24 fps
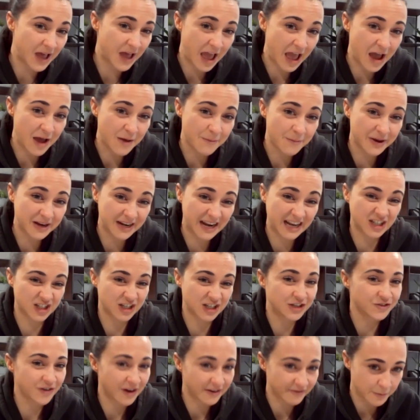and actually
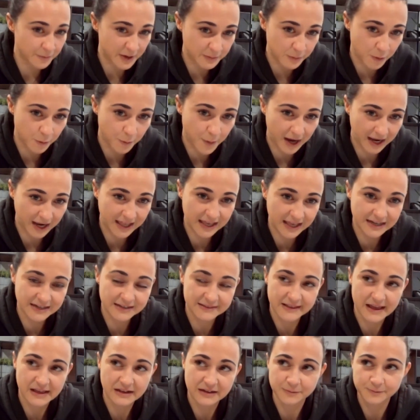driving people back in,
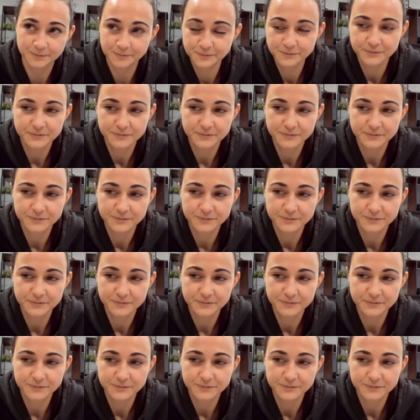and then